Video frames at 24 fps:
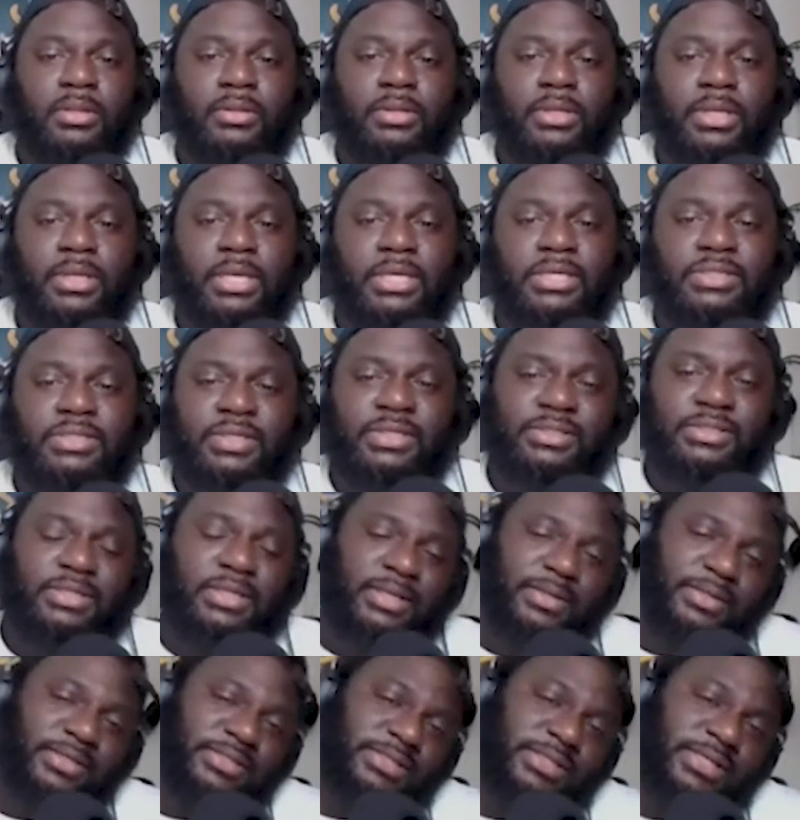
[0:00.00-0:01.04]
It's
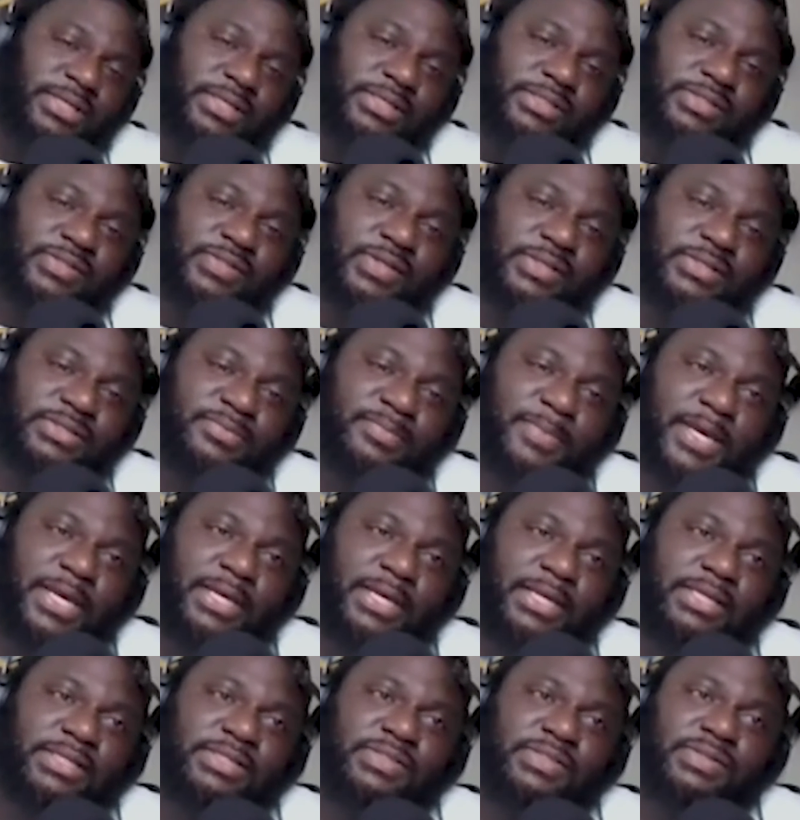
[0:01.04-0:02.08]
just
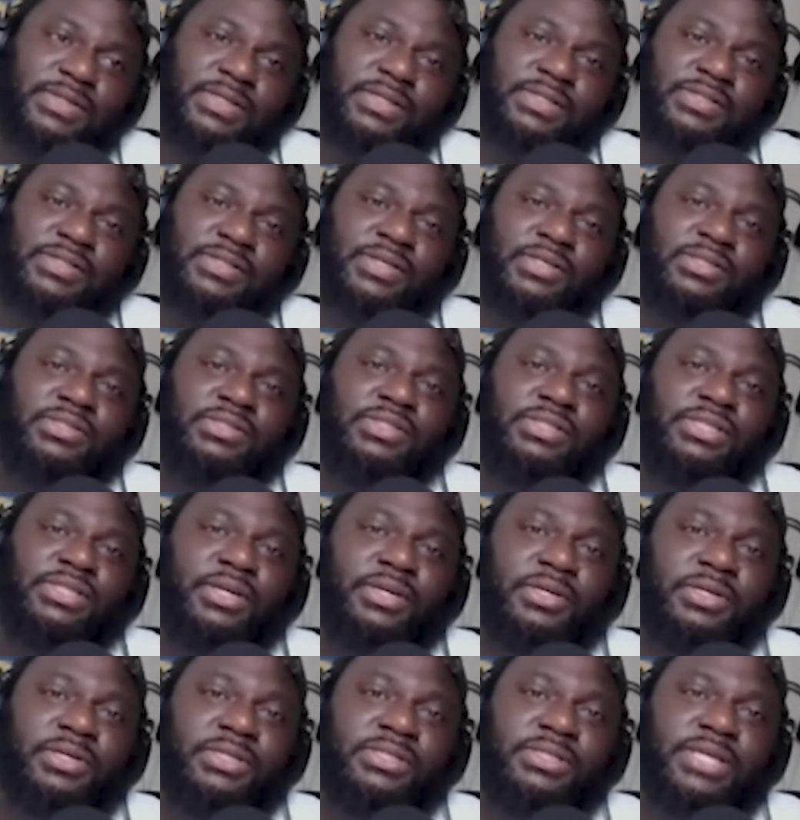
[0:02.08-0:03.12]
man, it's such a
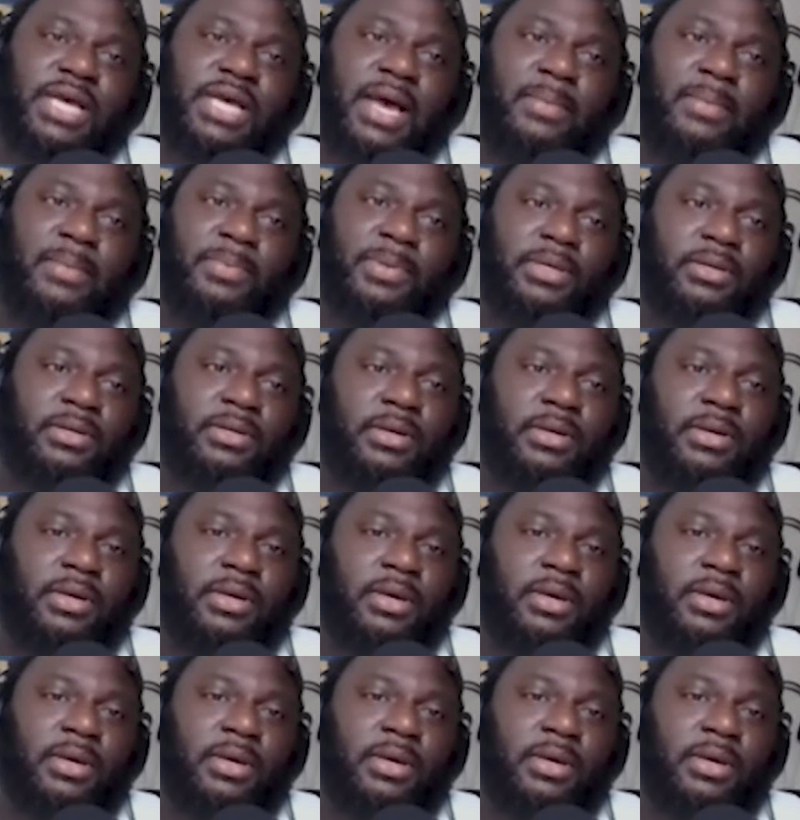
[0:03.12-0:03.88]
serious topic